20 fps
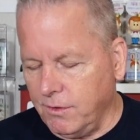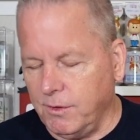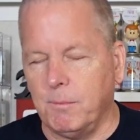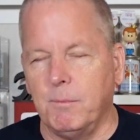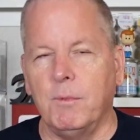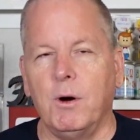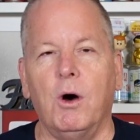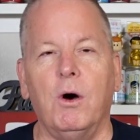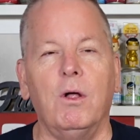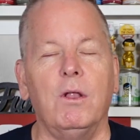The
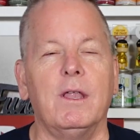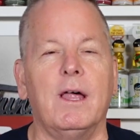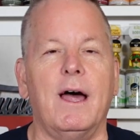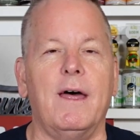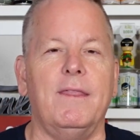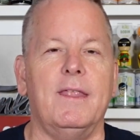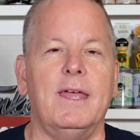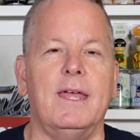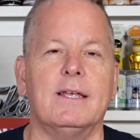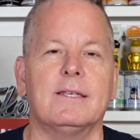mold
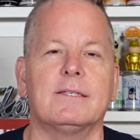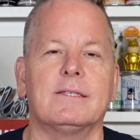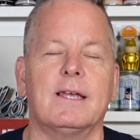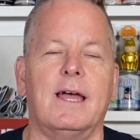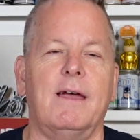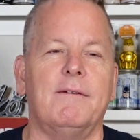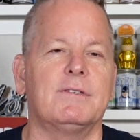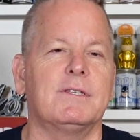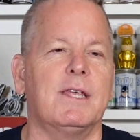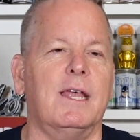on this,
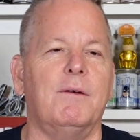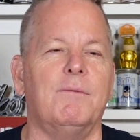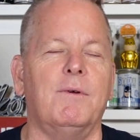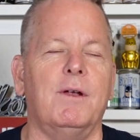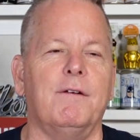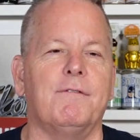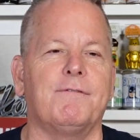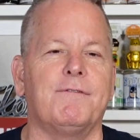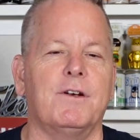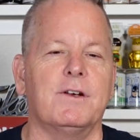I've said it
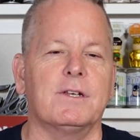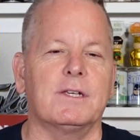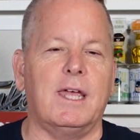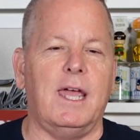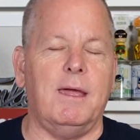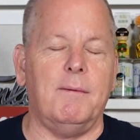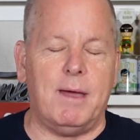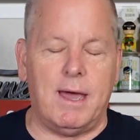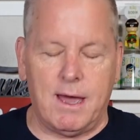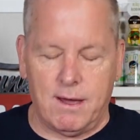when it first
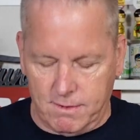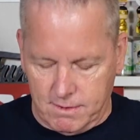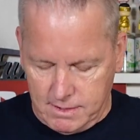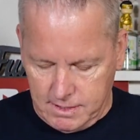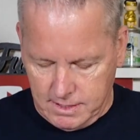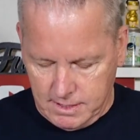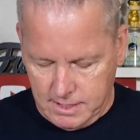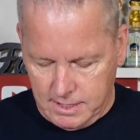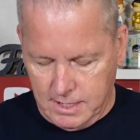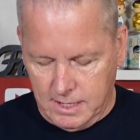came out.
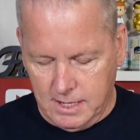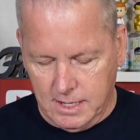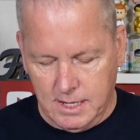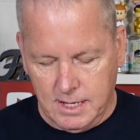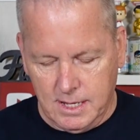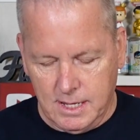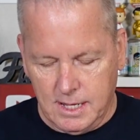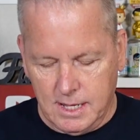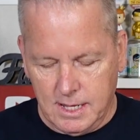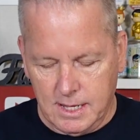
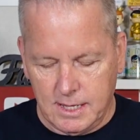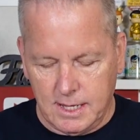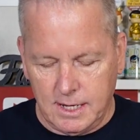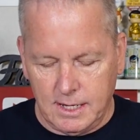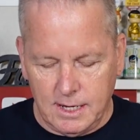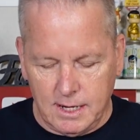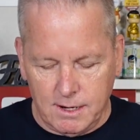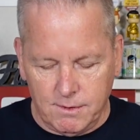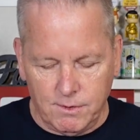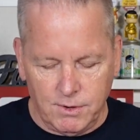They
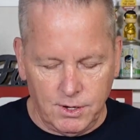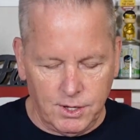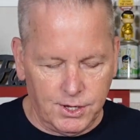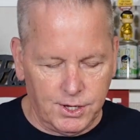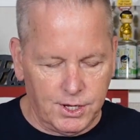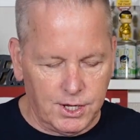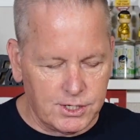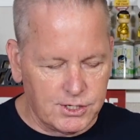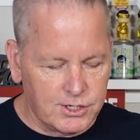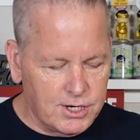did a really
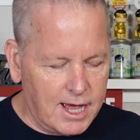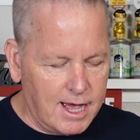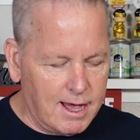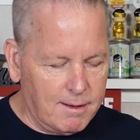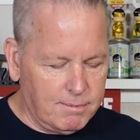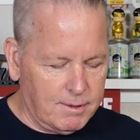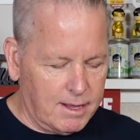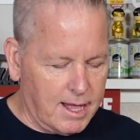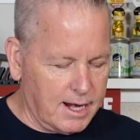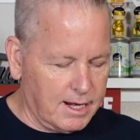good
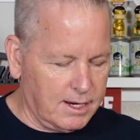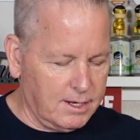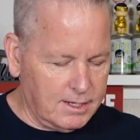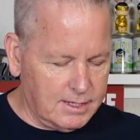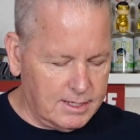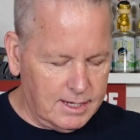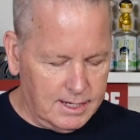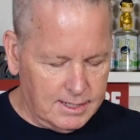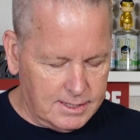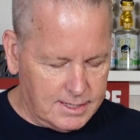job, a lot of good
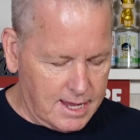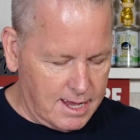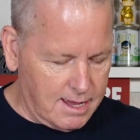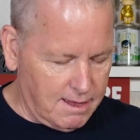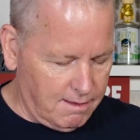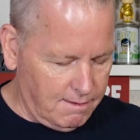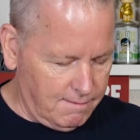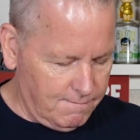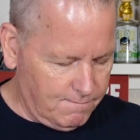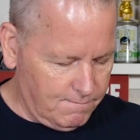
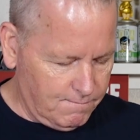detail.